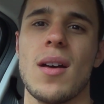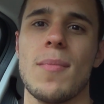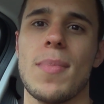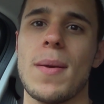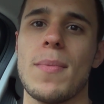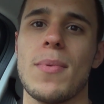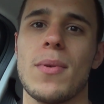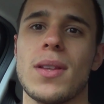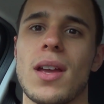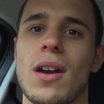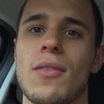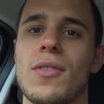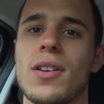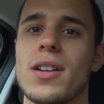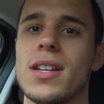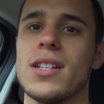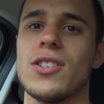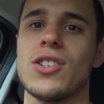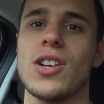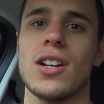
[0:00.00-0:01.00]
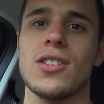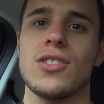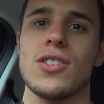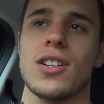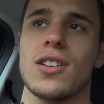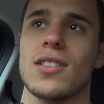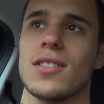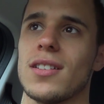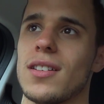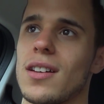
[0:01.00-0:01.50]
People don't really judge
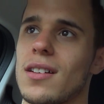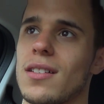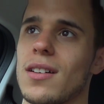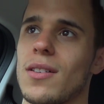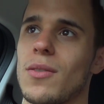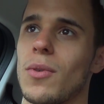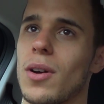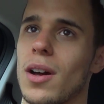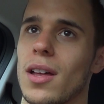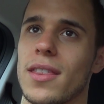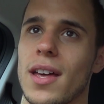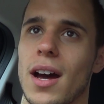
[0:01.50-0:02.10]
it because they don't know